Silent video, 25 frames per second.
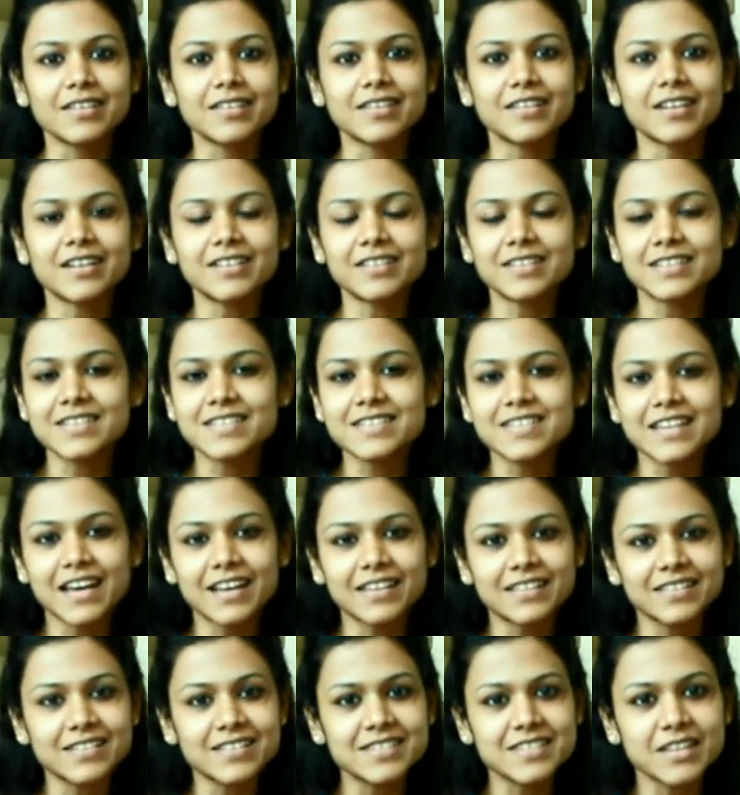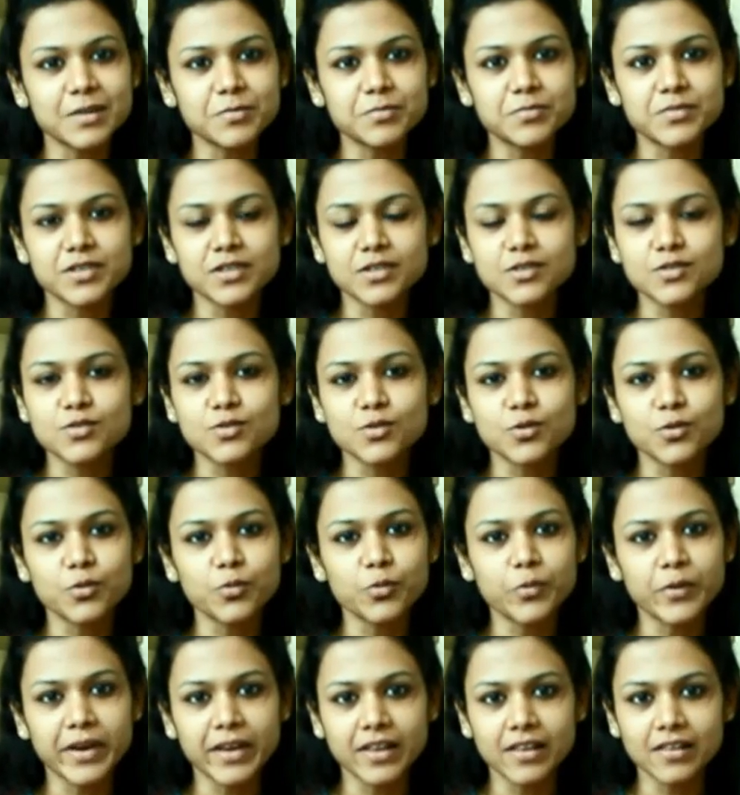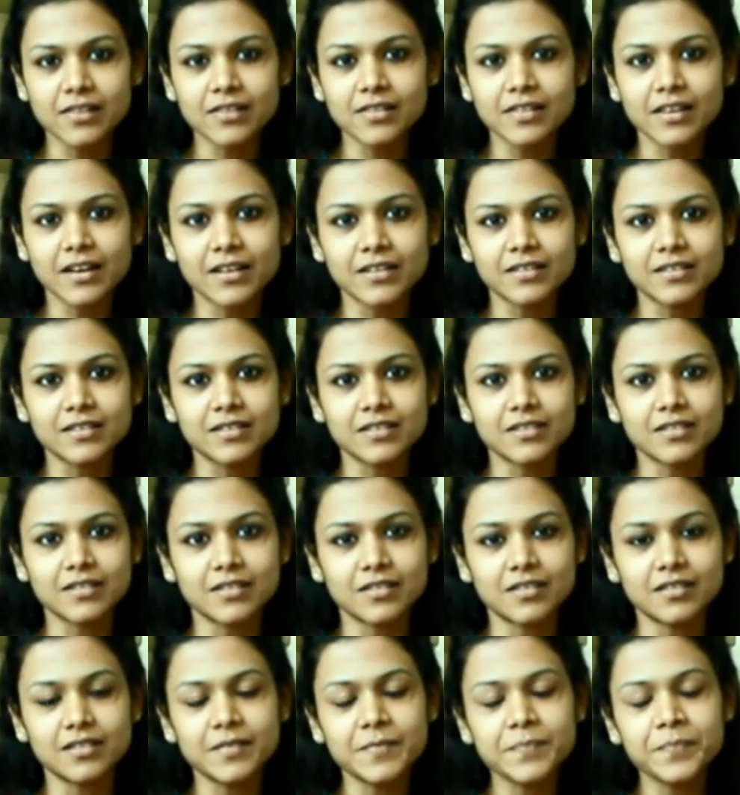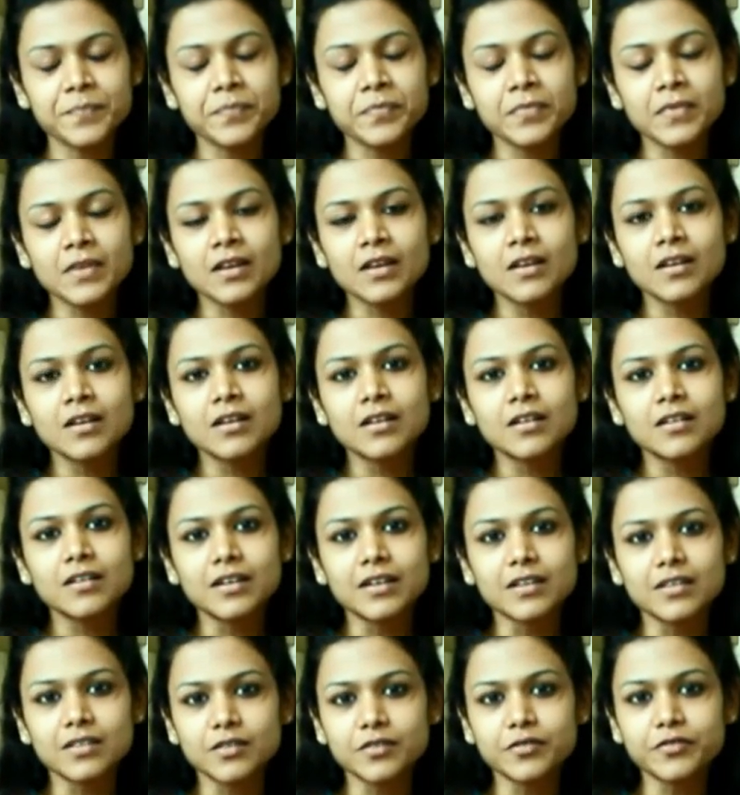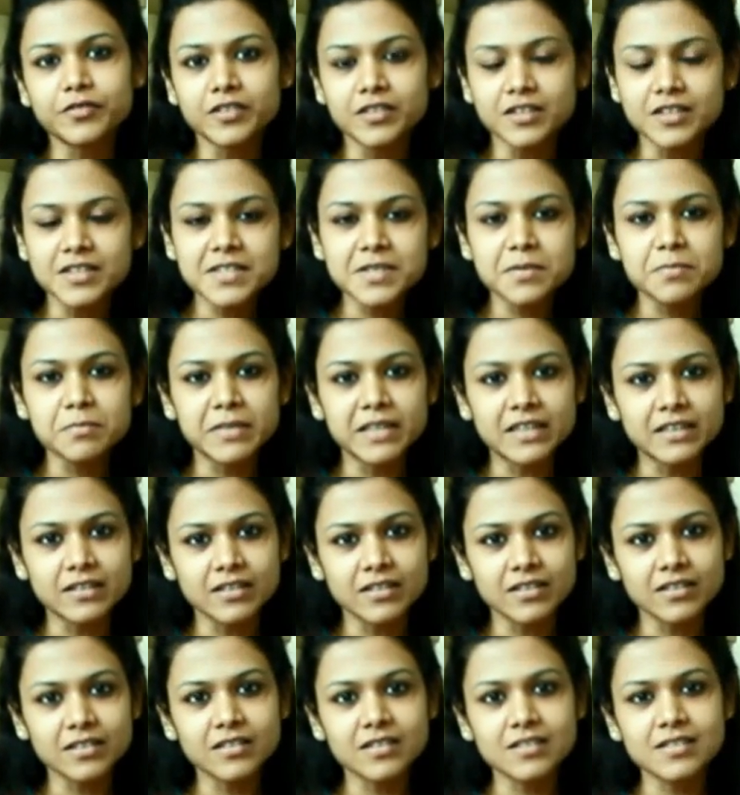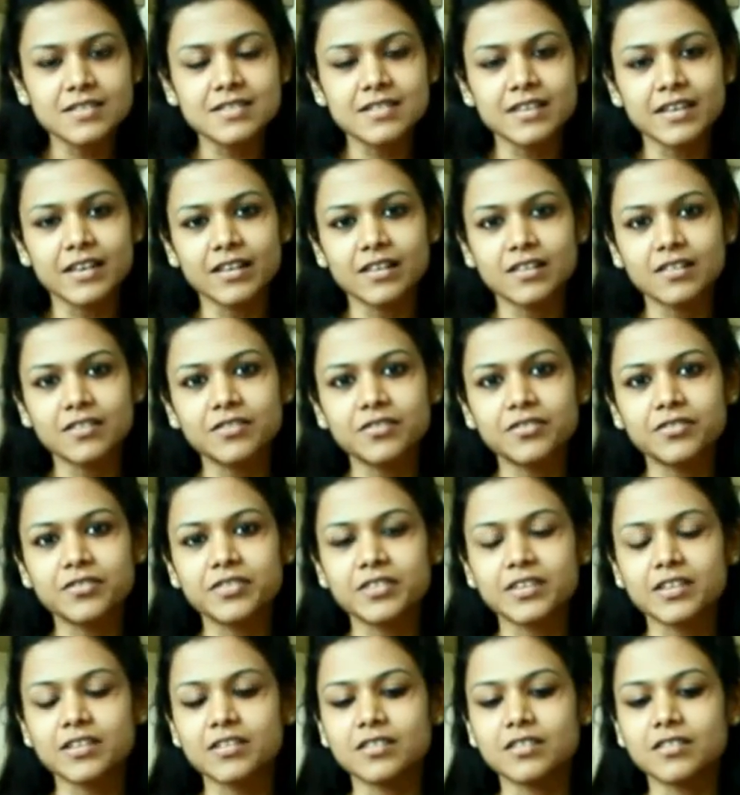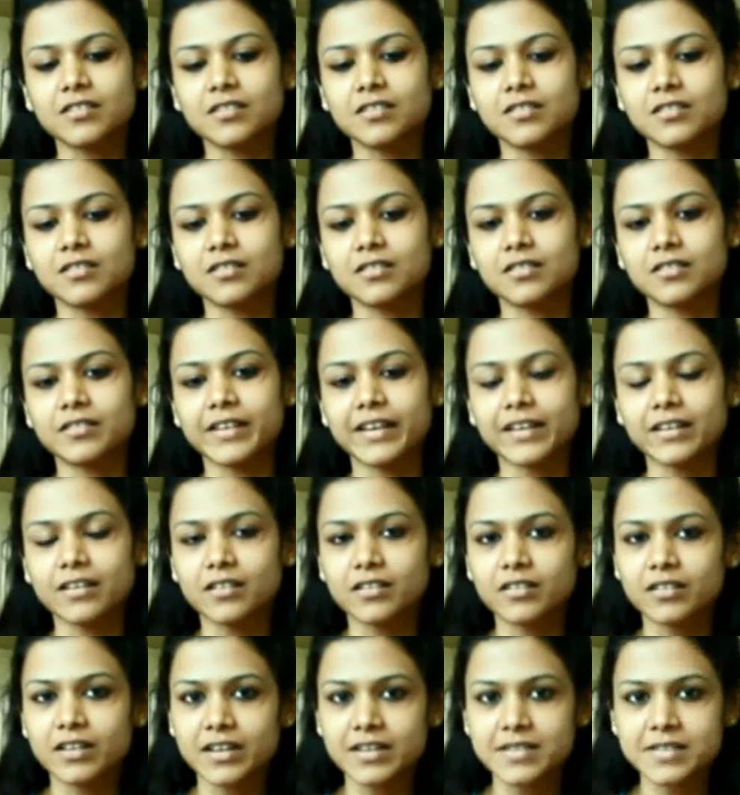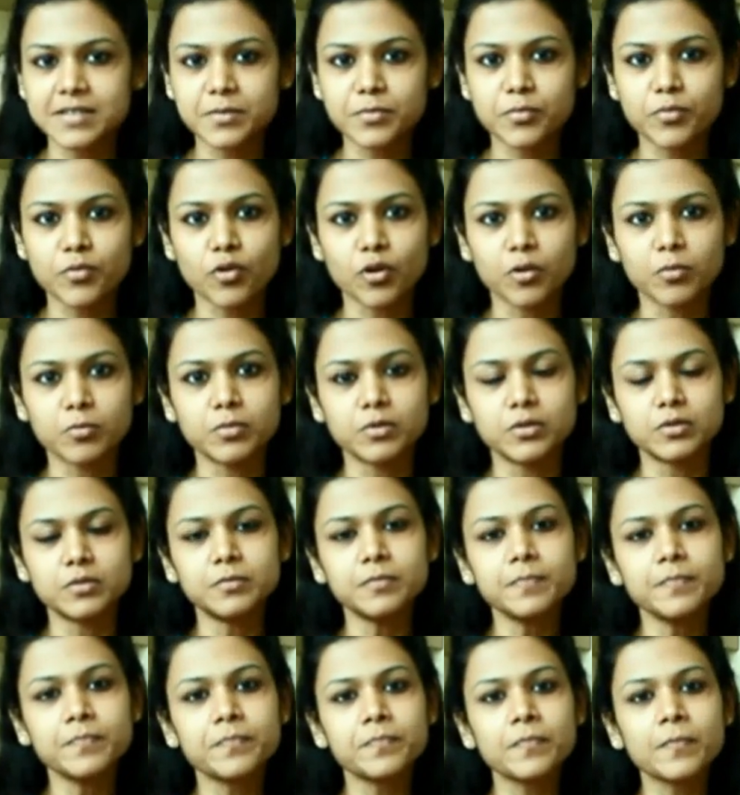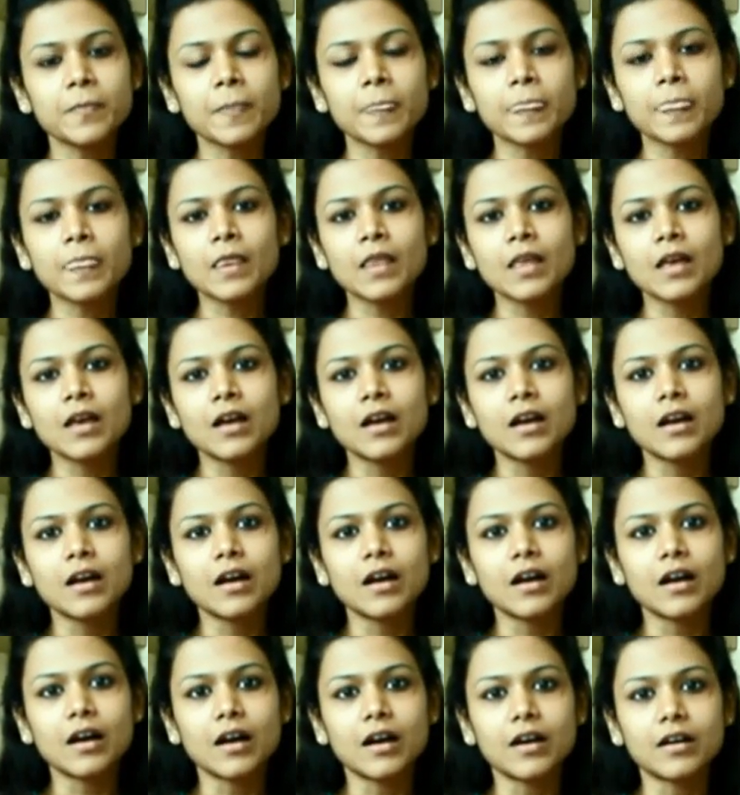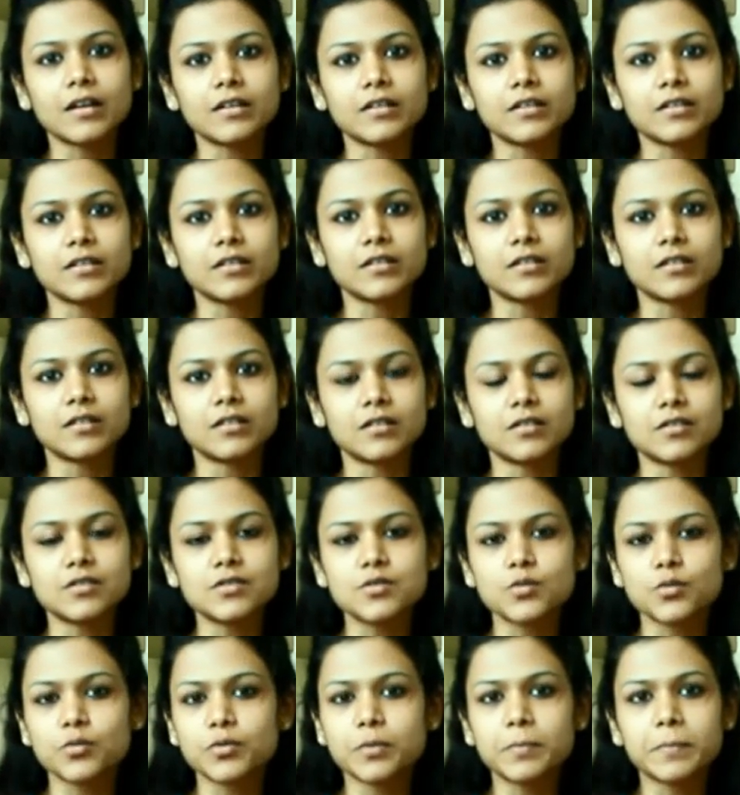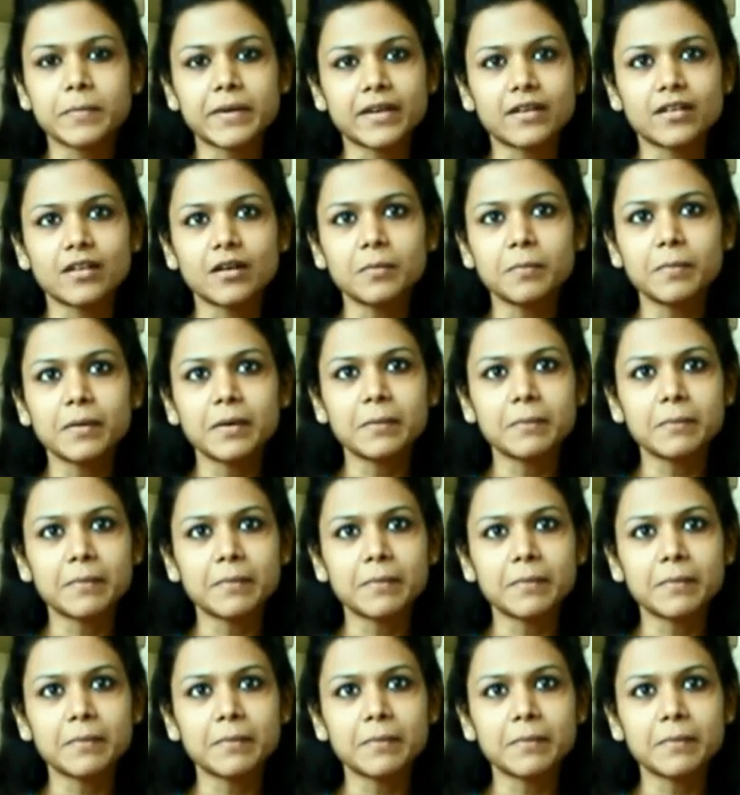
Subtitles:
understands the subject so well that in the first meeting itself, he recognized the problem. And so we made up our